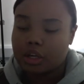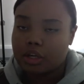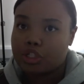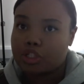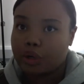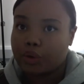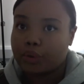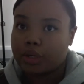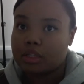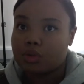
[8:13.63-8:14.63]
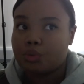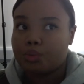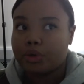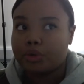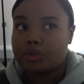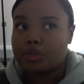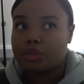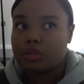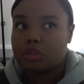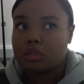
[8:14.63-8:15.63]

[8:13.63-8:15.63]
So it's almost